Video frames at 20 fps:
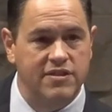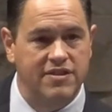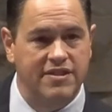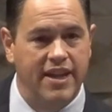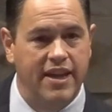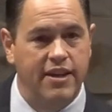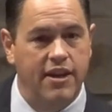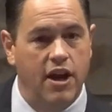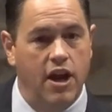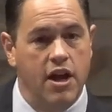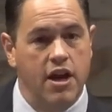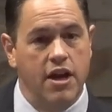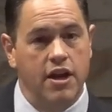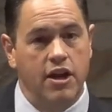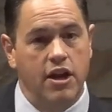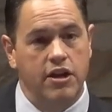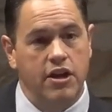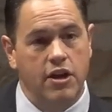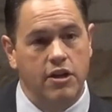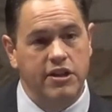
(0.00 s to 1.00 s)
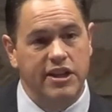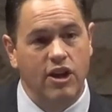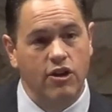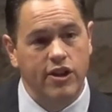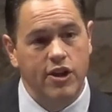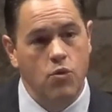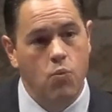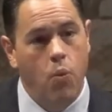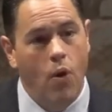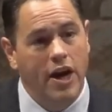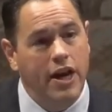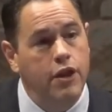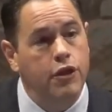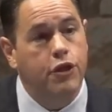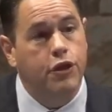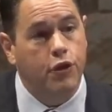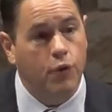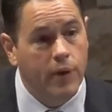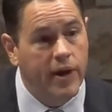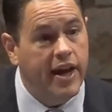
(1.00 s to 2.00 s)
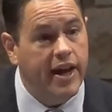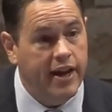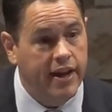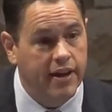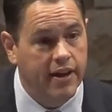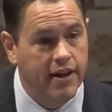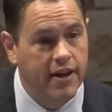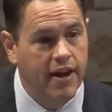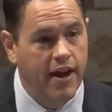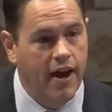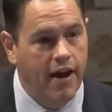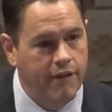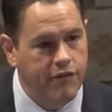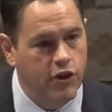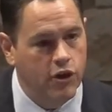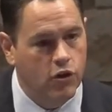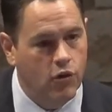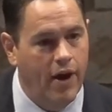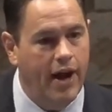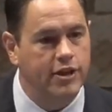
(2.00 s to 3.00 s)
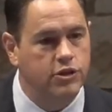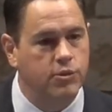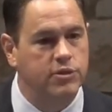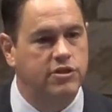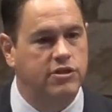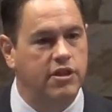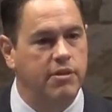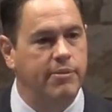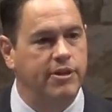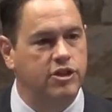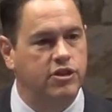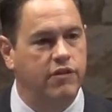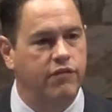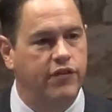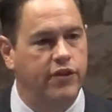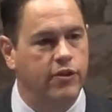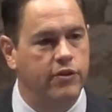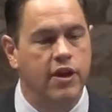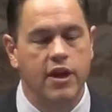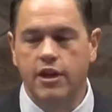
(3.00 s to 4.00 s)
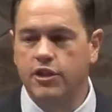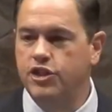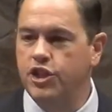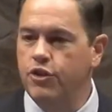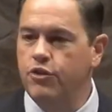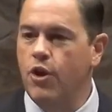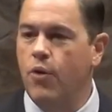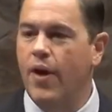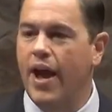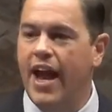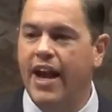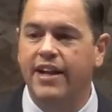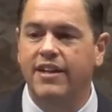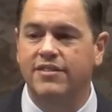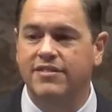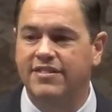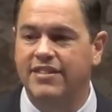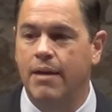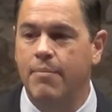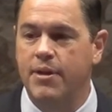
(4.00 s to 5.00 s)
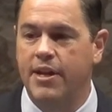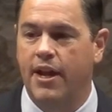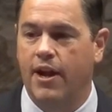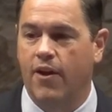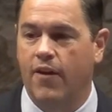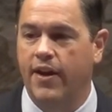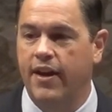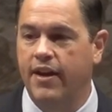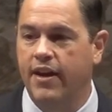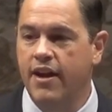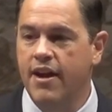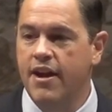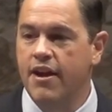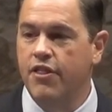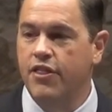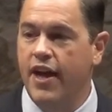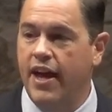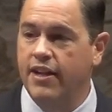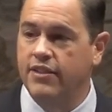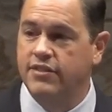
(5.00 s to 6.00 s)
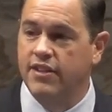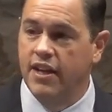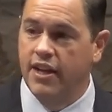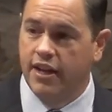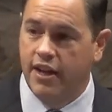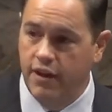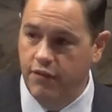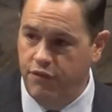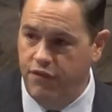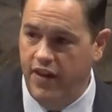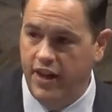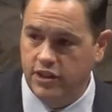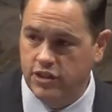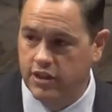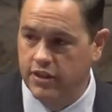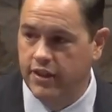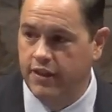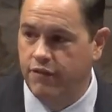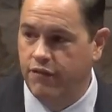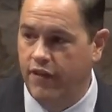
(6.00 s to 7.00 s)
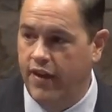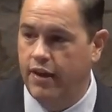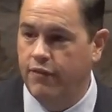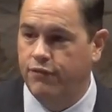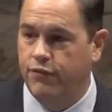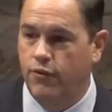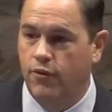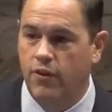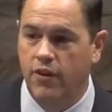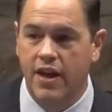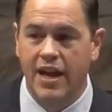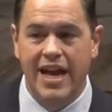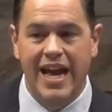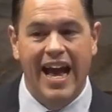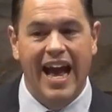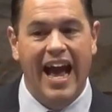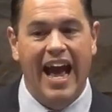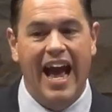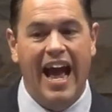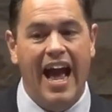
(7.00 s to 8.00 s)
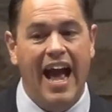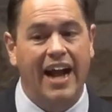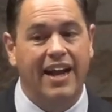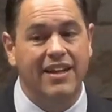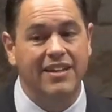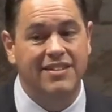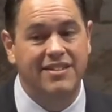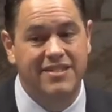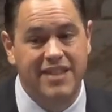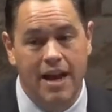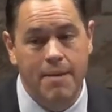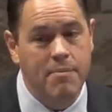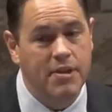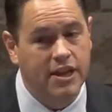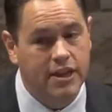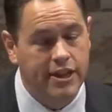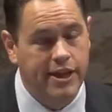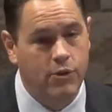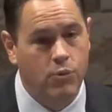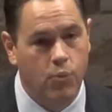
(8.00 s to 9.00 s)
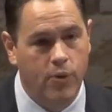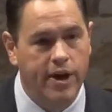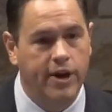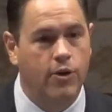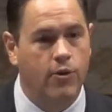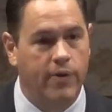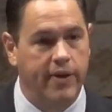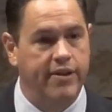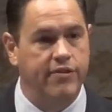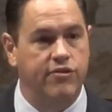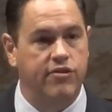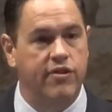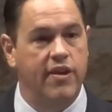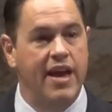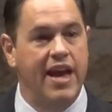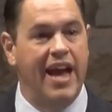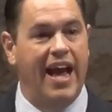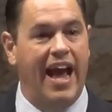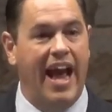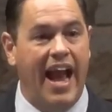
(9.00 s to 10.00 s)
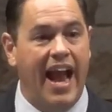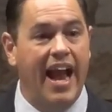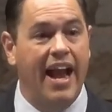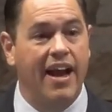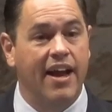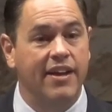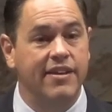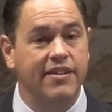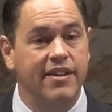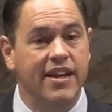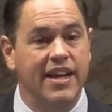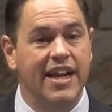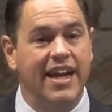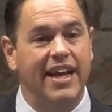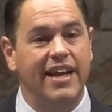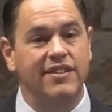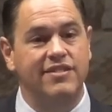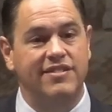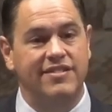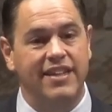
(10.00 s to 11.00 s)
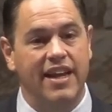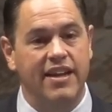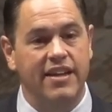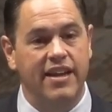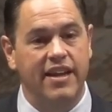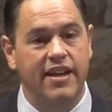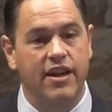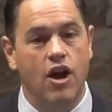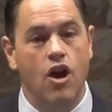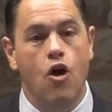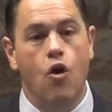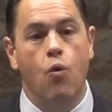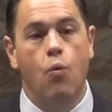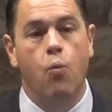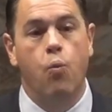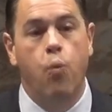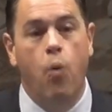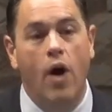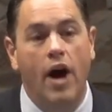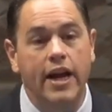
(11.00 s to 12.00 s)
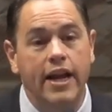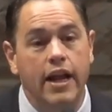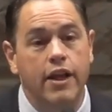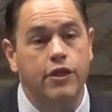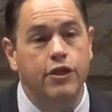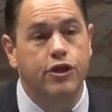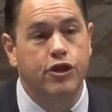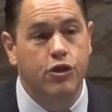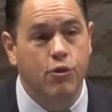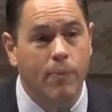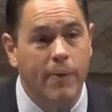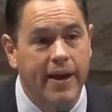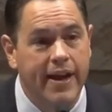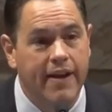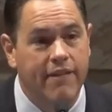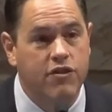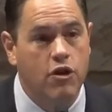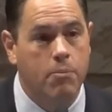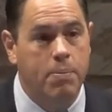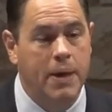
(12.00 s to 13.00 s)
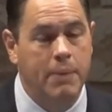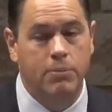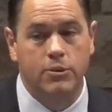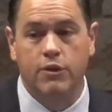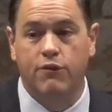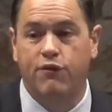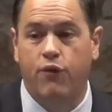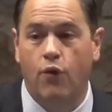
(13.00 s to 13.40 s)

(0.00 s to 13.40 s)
nearly one in three of their graduates to the mission field. Do you know any seminary that is confessionally faithful, academically rigorous, and is sending one in three of their people to foreign missions?